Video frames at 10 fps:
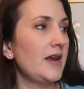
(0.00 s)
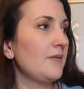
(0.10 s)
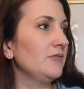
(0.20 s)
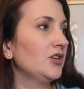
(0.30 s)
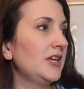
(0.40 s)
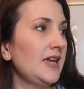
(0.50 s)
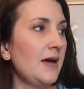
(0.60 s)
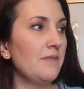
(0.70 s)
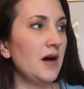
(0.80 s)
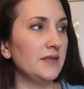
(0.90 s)
I'm looking
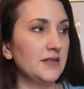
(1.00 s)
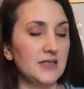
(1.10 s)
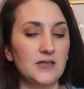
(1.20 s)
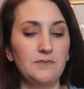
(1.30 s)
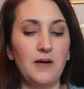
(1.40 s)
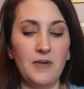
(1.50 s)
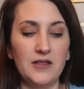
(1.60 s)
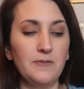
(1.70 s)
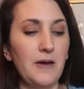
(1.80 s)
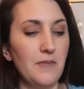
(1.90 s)
at month
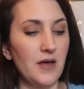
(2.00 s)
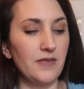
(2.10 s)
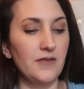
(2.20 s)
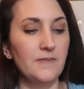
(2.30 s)
by month,